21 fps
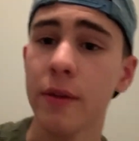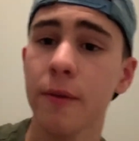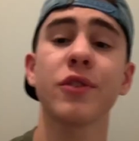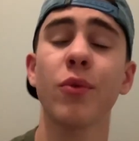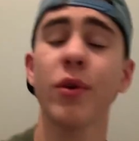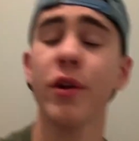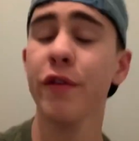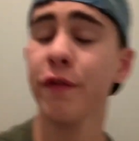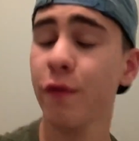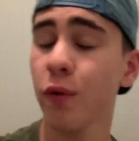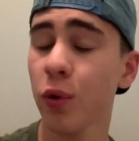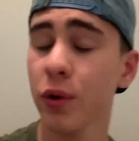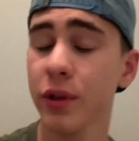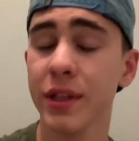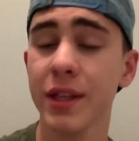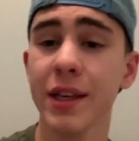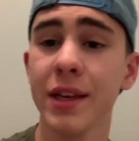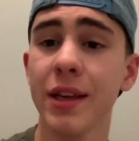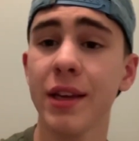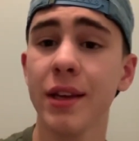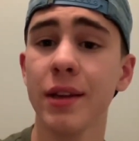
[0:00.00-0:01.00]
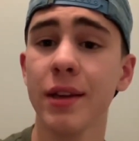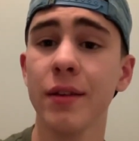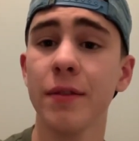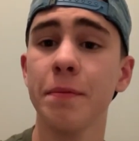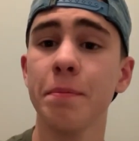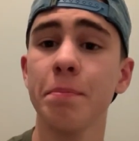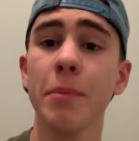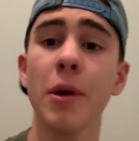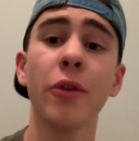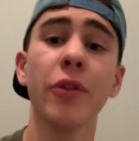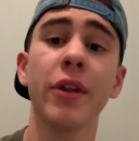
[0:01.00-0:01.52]
2014
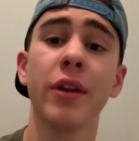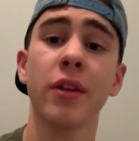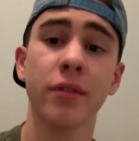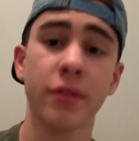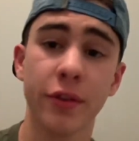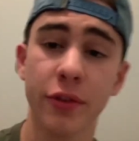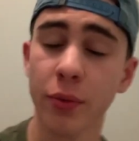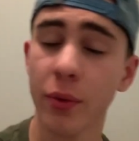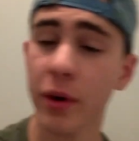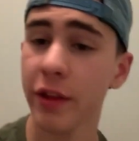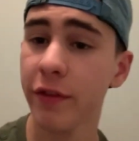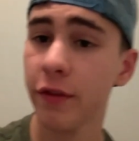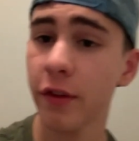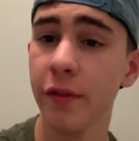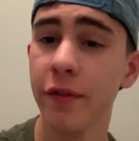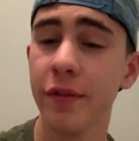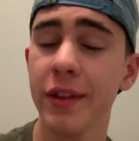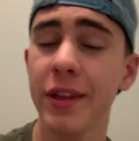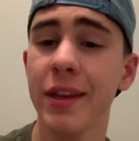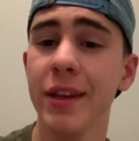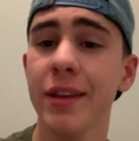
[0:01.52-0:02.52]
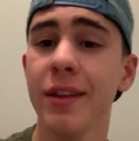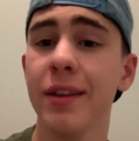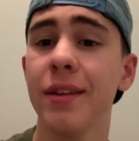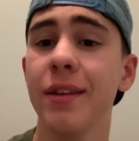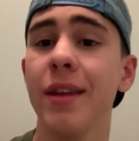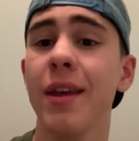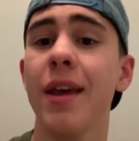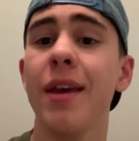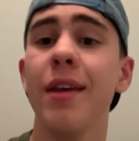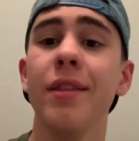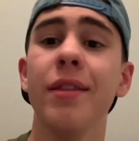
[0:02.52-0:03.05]
melted into 2015,
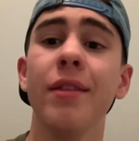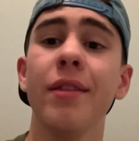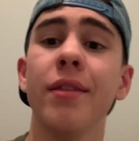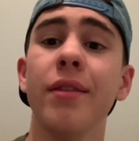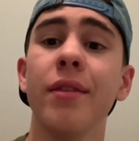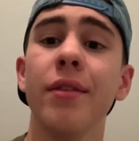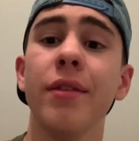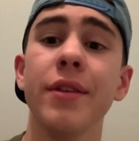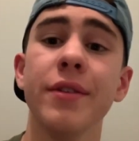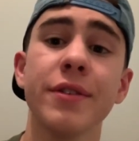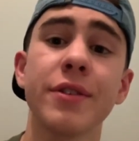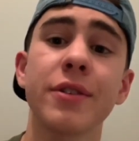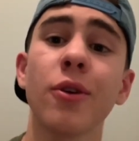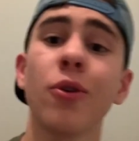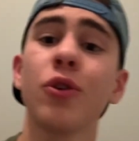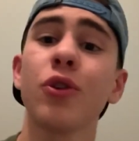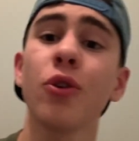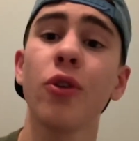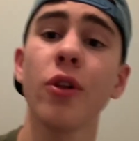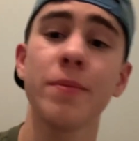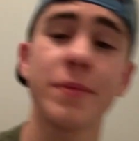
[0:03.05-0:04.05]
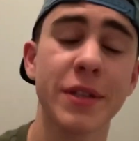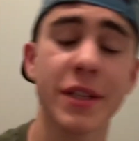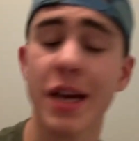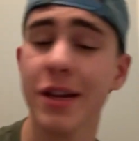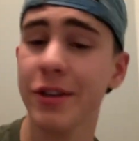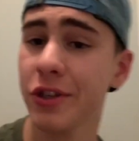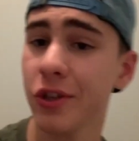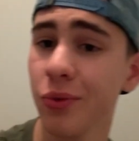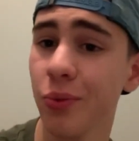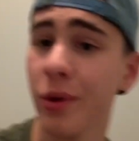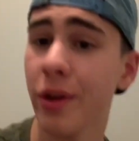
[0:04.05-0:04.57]
and this social
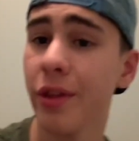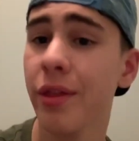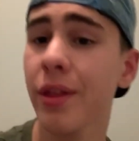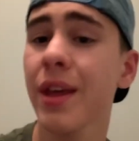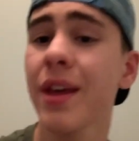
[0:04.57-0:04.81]
obsession with